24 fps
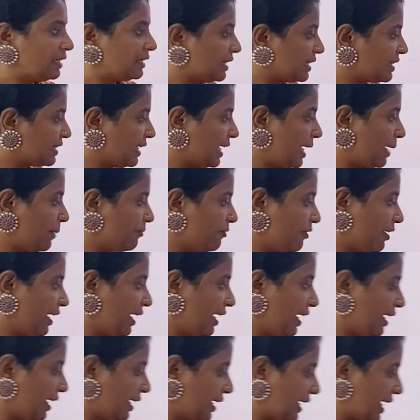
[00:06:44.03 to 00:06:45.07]
The same
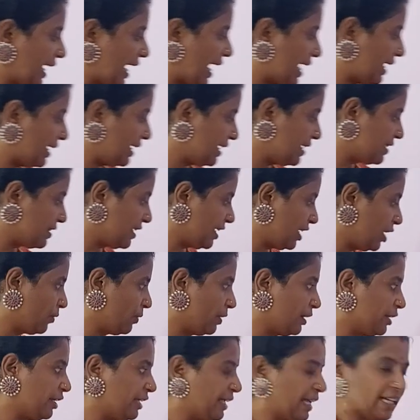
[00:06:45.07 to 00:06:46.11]
way carry is
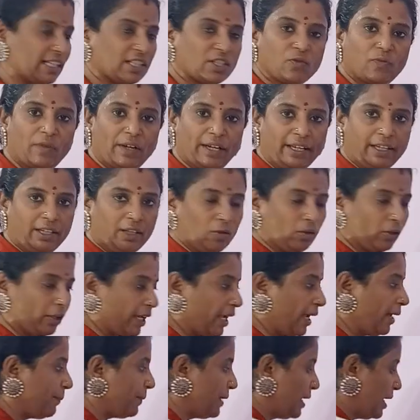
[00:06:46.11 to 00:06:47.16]
equal to xy.
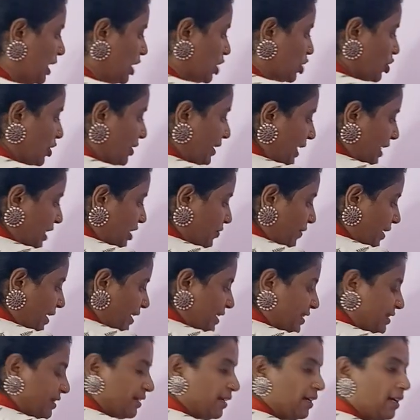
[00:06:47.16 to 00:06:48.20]
Okay. So xy
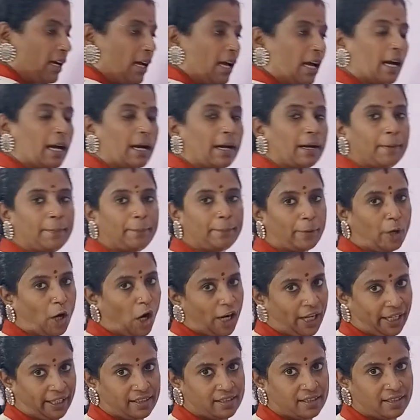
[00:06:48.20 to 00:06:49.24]
is a
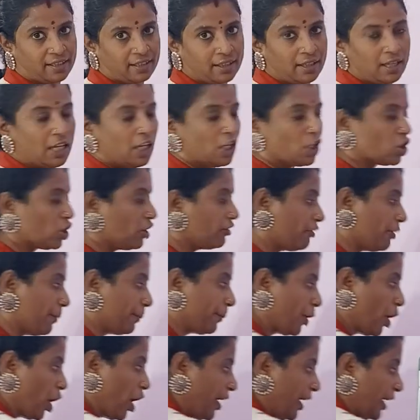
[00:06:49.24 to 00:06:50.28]
product. So for
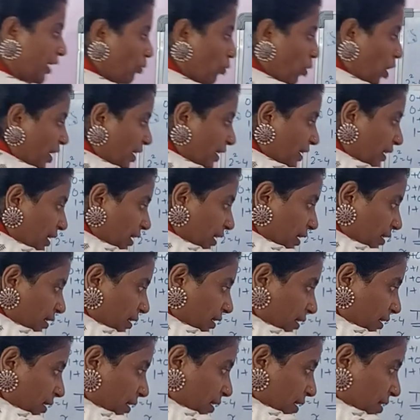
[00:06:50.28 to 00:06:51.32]
product, what
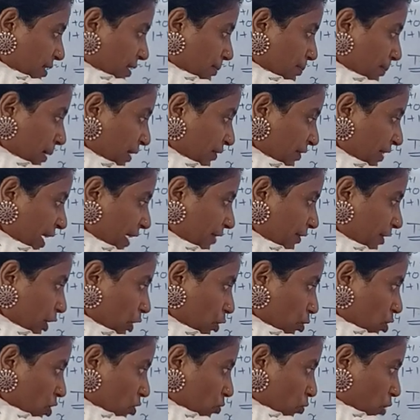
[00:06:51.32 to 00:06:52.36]
symbol we have to
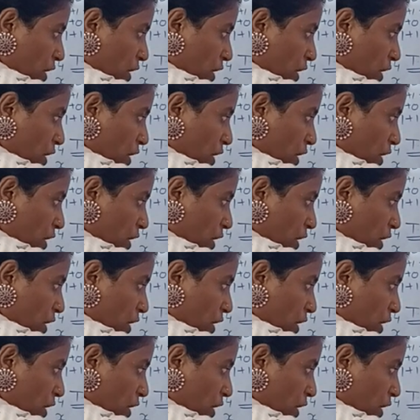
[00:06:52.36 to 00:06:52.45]
use?